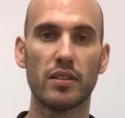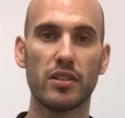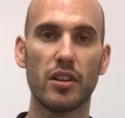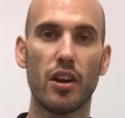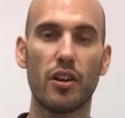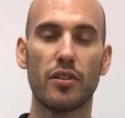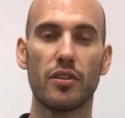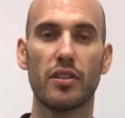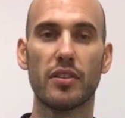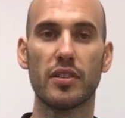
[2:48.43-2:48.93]

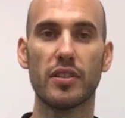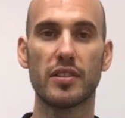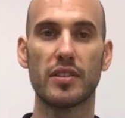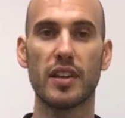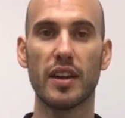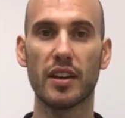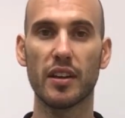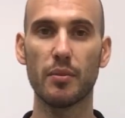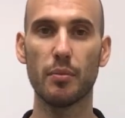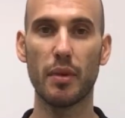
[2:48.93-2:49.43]
so the
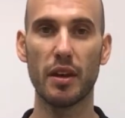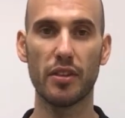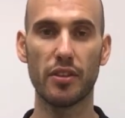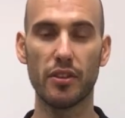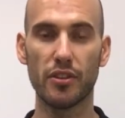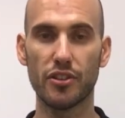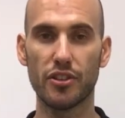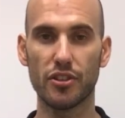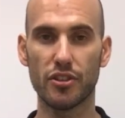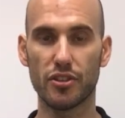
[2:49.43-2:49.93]
second
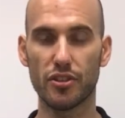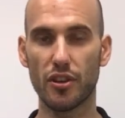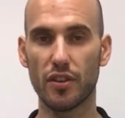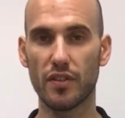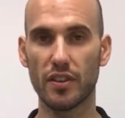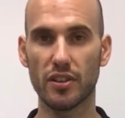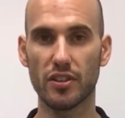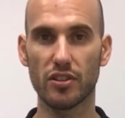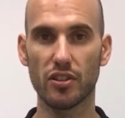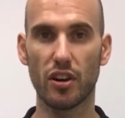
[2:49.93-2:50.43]
method to
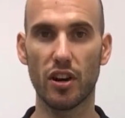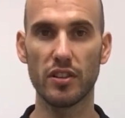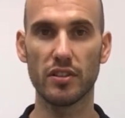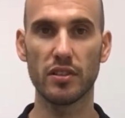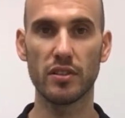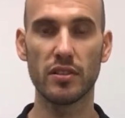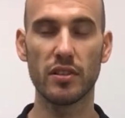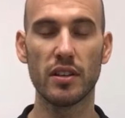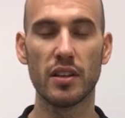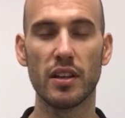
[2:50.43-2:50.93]
serving
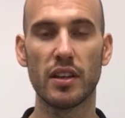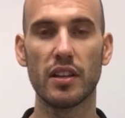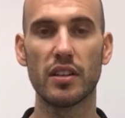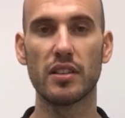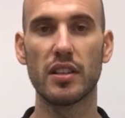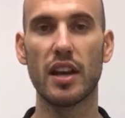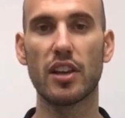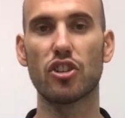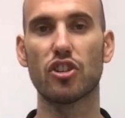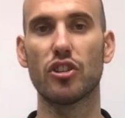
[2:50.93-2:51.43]
sizes
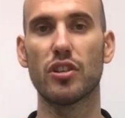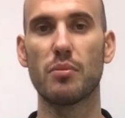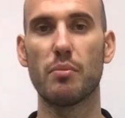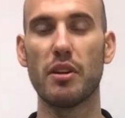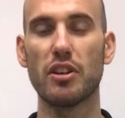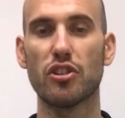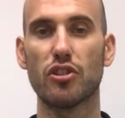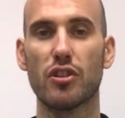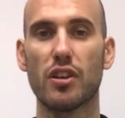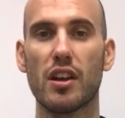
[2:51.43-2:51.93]
is actually
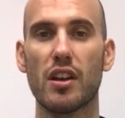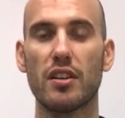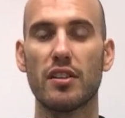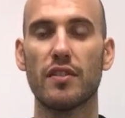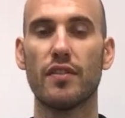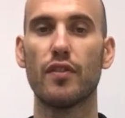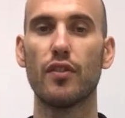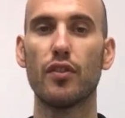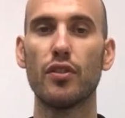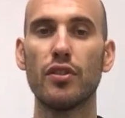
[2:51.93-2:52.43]
measuring out
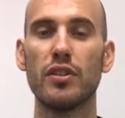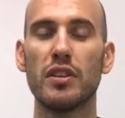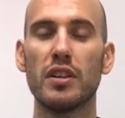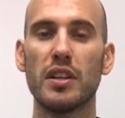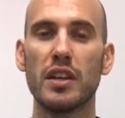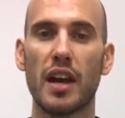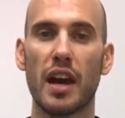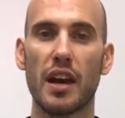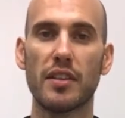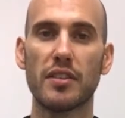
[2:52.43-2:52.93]
your food,
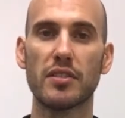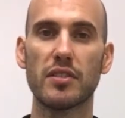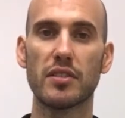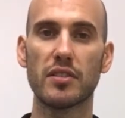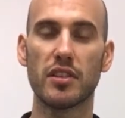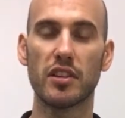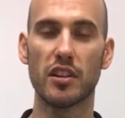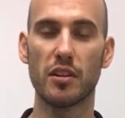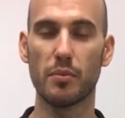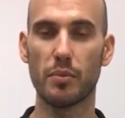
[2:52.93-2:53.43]
and this
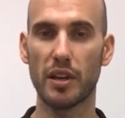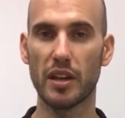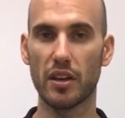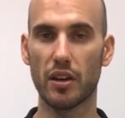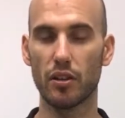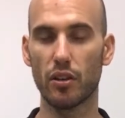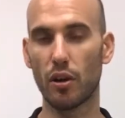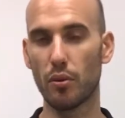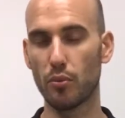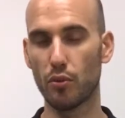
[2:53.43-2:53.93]
is going to be
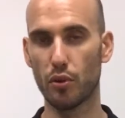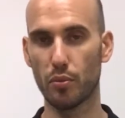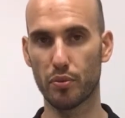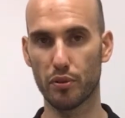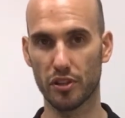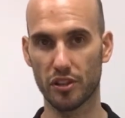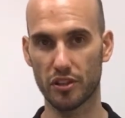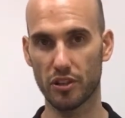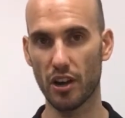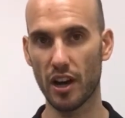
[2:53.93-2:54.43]
a lot more
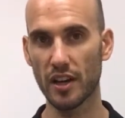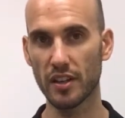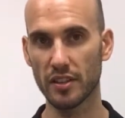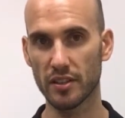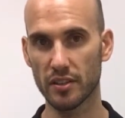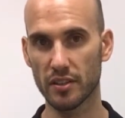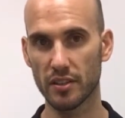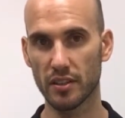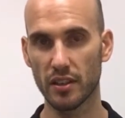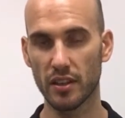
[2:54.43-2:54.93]

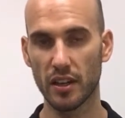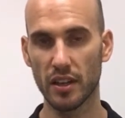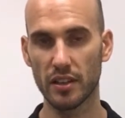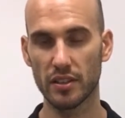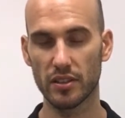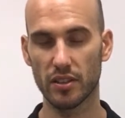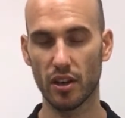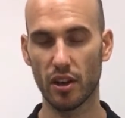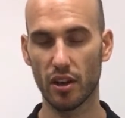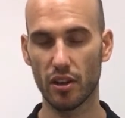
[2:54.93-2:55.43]
precise.
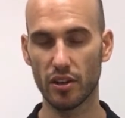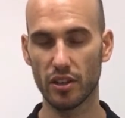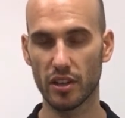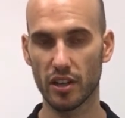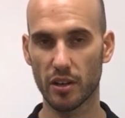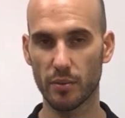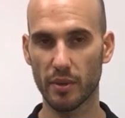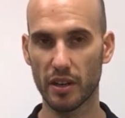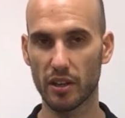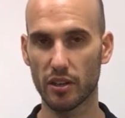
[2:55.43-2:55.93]
So you're
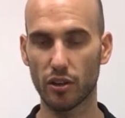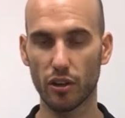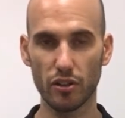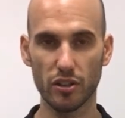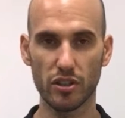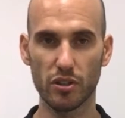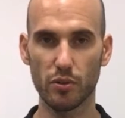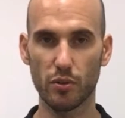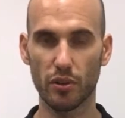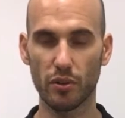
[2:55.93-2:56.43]
going to be
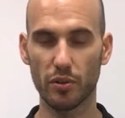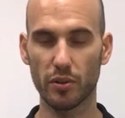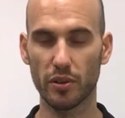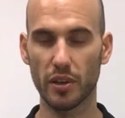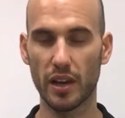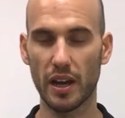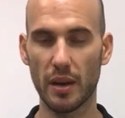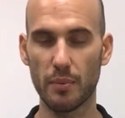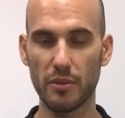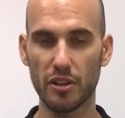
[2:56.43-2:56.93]
close to
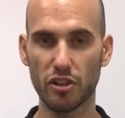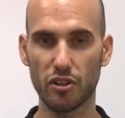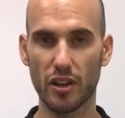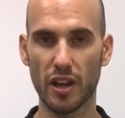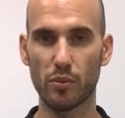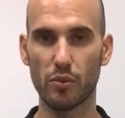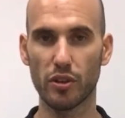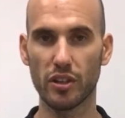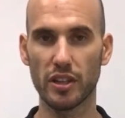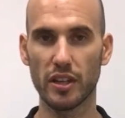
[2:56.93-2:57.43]

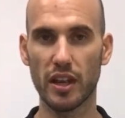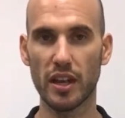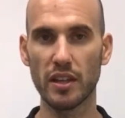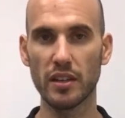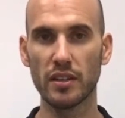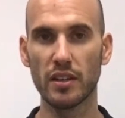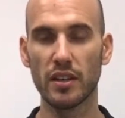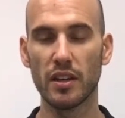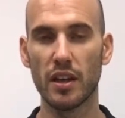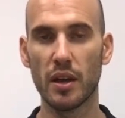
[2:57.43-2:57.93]
measuring out what you
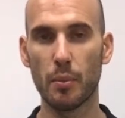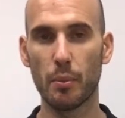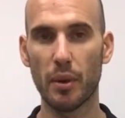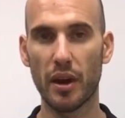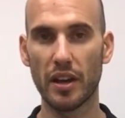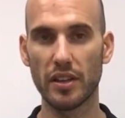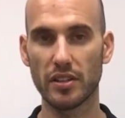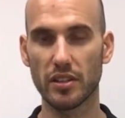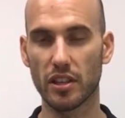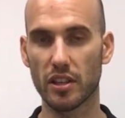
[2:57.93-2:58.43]
need,
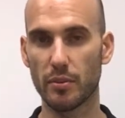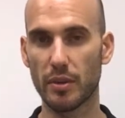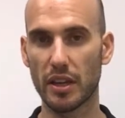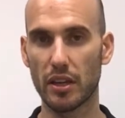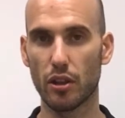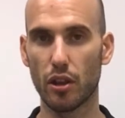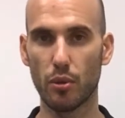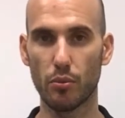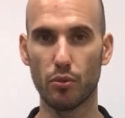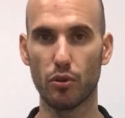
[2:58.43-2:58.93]
but it's going to
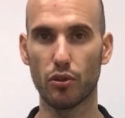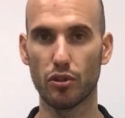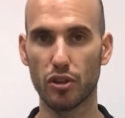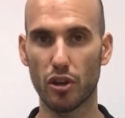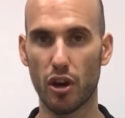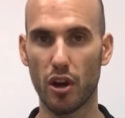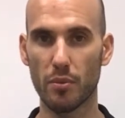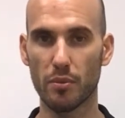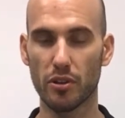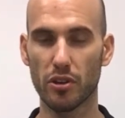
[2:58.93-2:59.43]
be a lot more
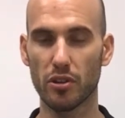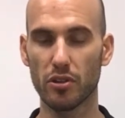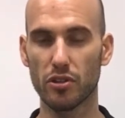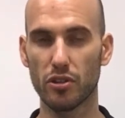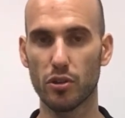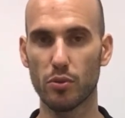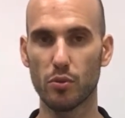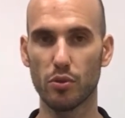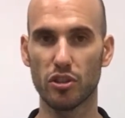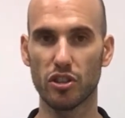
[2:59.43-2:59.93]
time
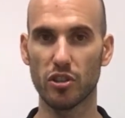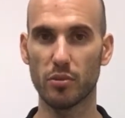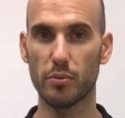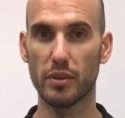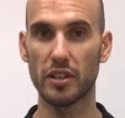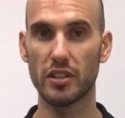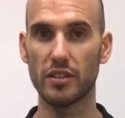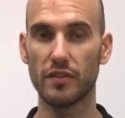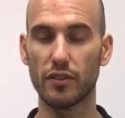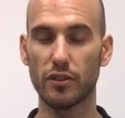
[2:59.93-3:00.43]
consuming, which can
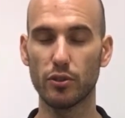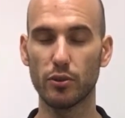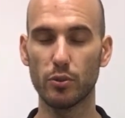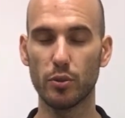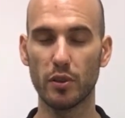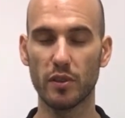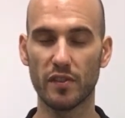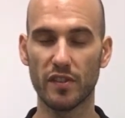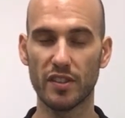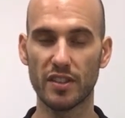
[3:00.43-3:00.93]
be
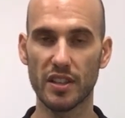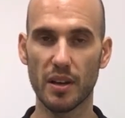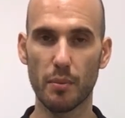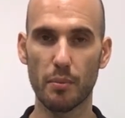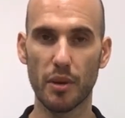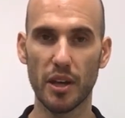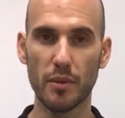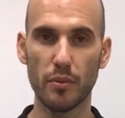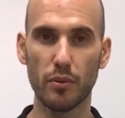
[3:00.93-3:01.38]
difficult for some